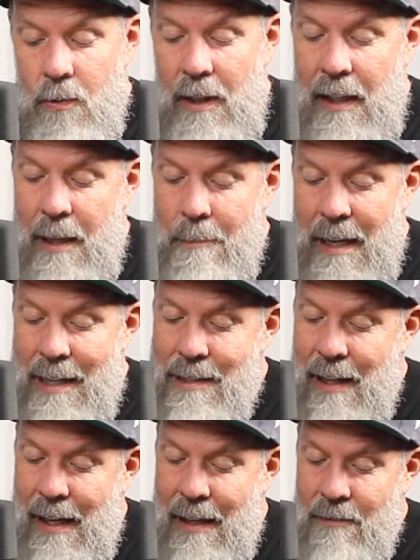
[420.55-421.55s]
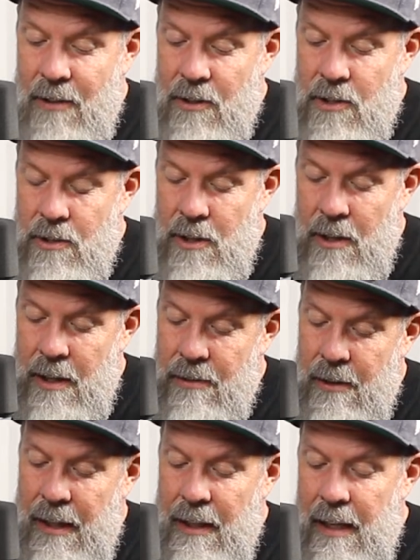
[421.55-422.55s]
really amazed, like verse
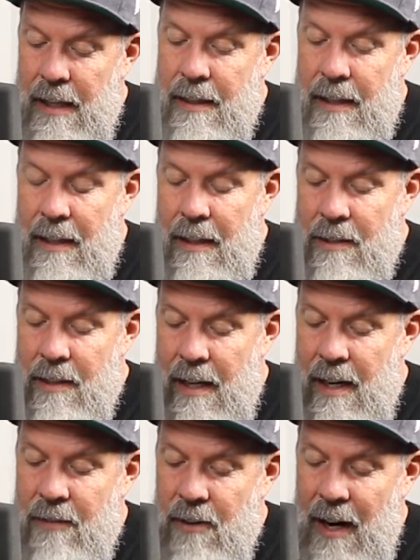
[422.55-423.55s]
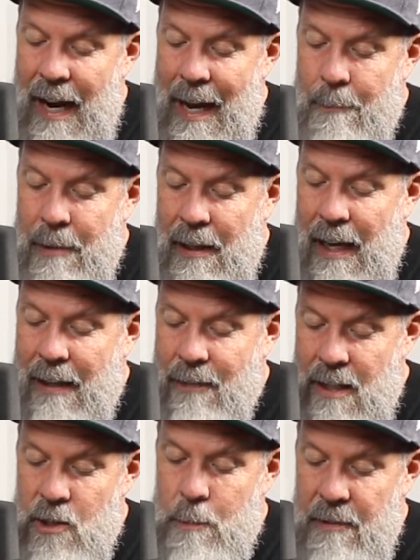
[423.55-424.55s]
33, nothing has ever happened like
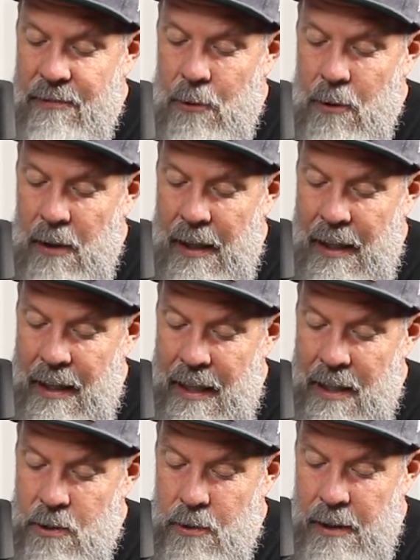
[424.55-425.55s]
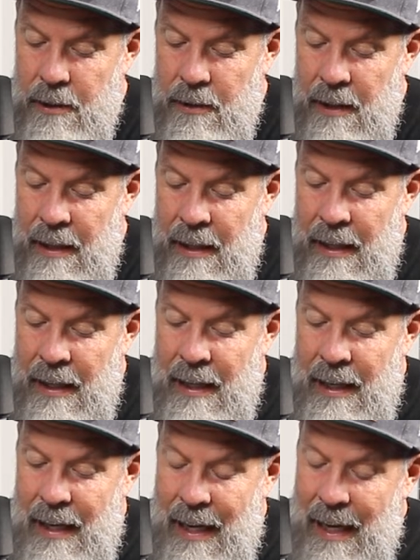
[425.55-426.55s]
this before in Israel.
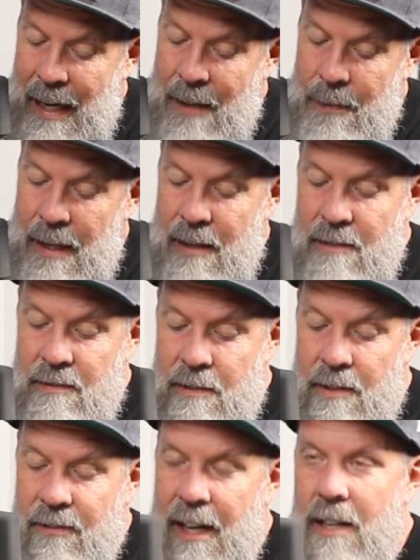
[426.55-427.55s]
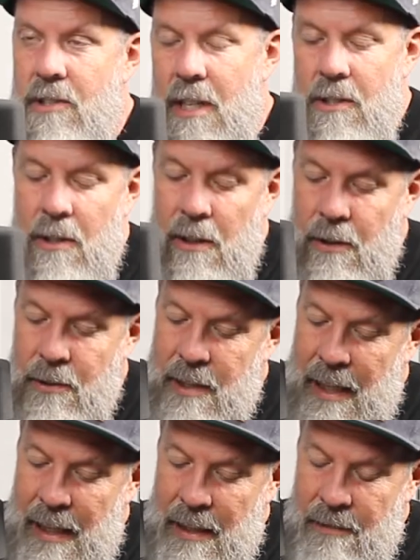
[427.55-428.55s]
And then the Pharisees are a little
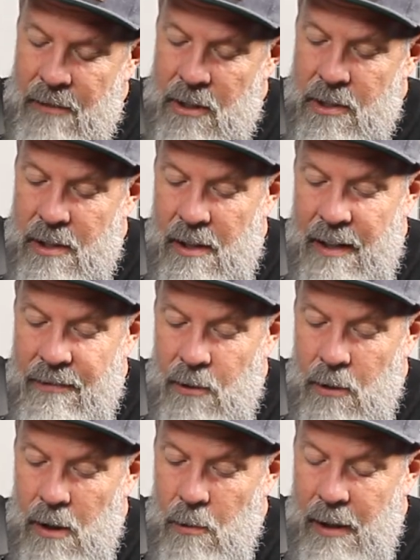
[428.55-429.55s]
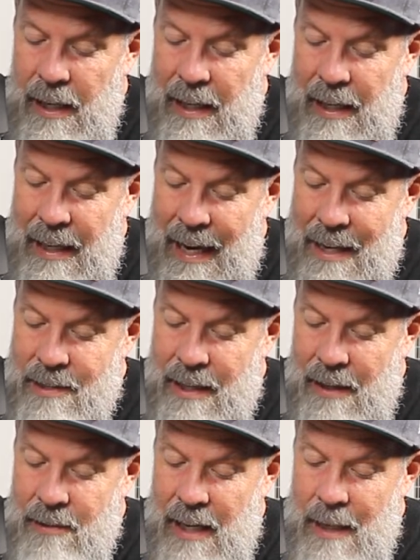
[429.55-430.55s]
ticked in verse 34. Well, he can cast
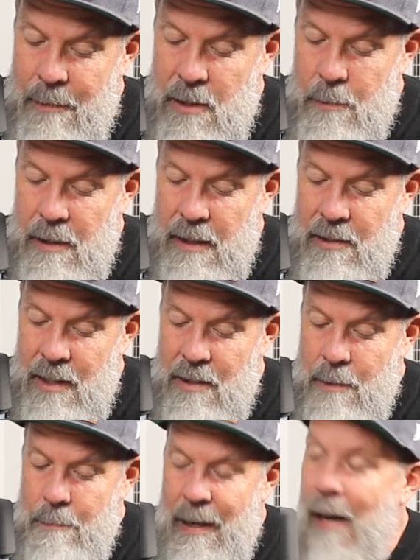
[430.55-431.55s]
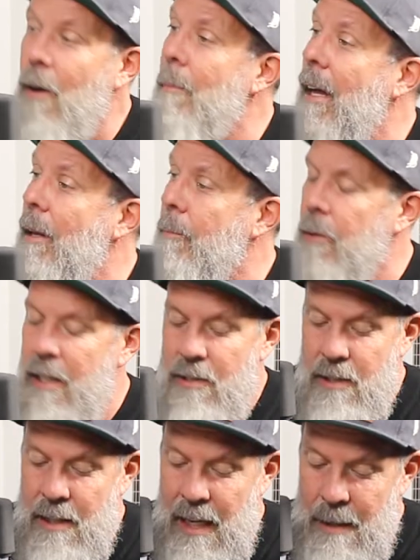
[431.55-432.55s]
out demons because he's empowered by the
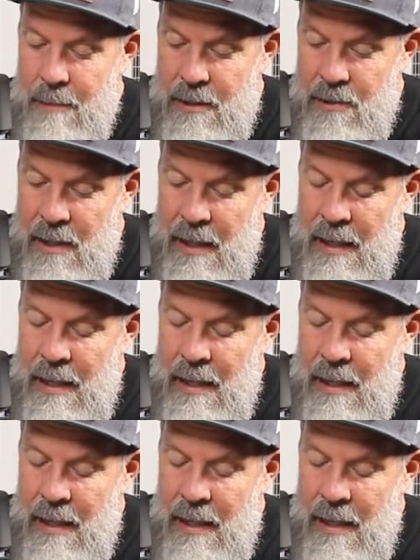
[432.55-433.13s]
prince of demons.